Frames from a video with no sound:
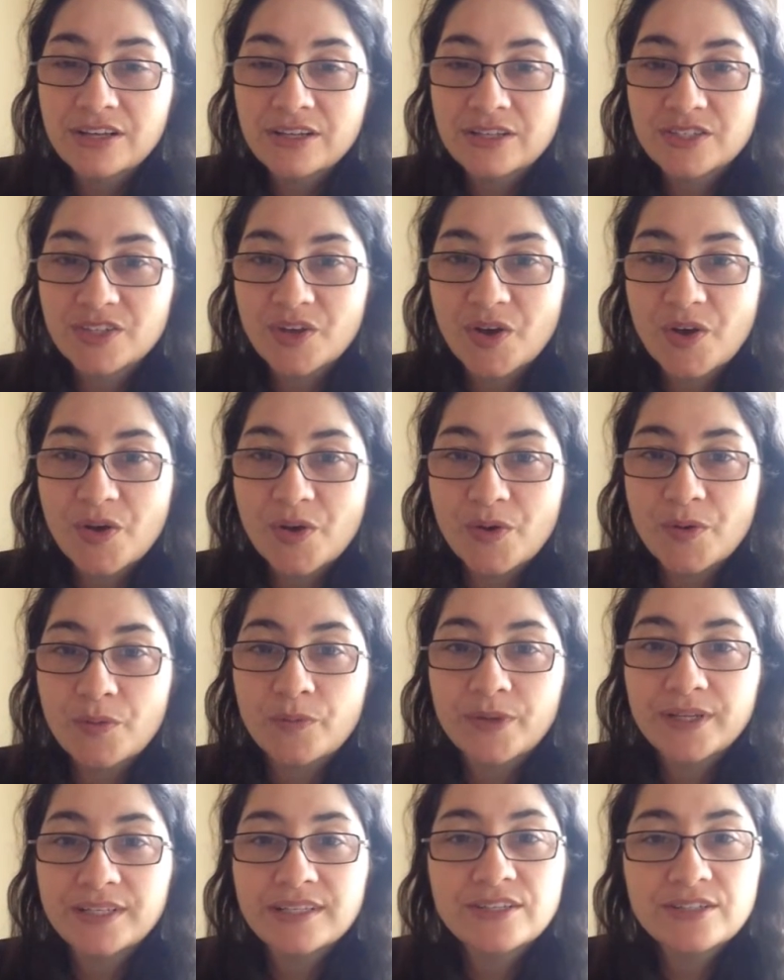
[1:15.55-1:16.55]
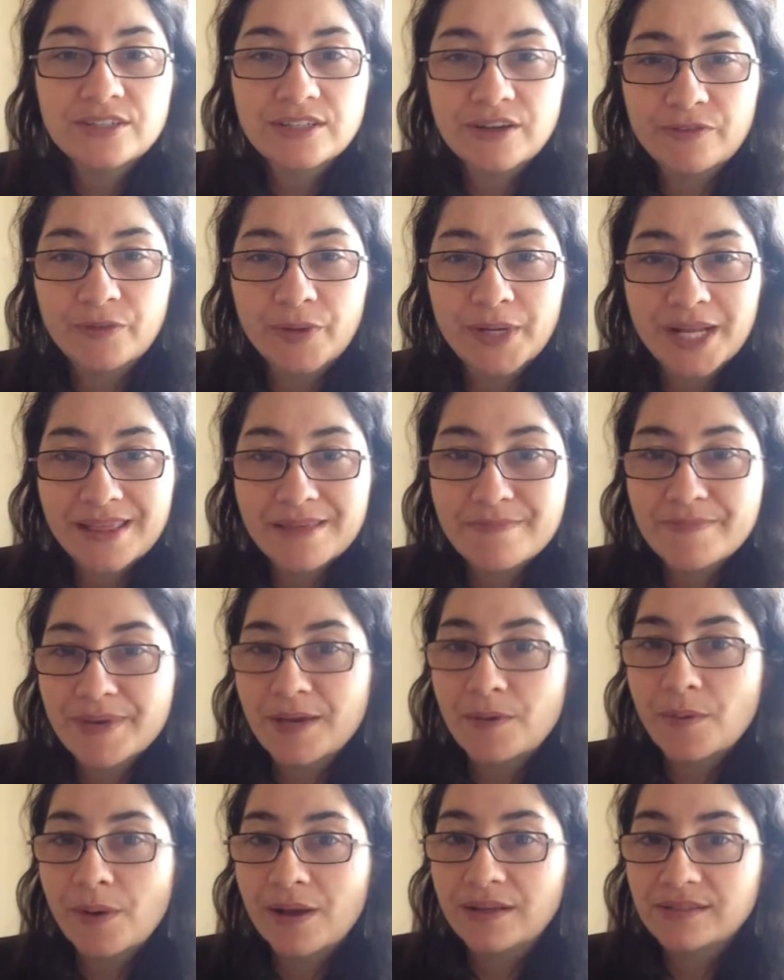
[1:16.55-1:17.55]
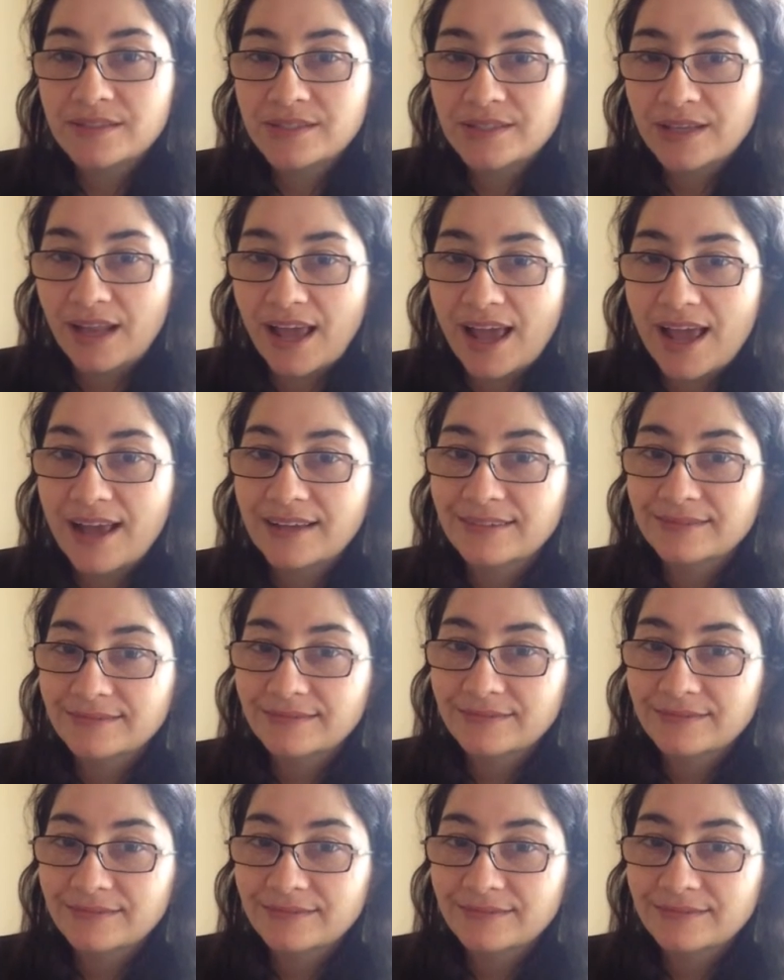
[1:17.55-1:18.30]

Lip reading: So when you're avoiding the big ones, so like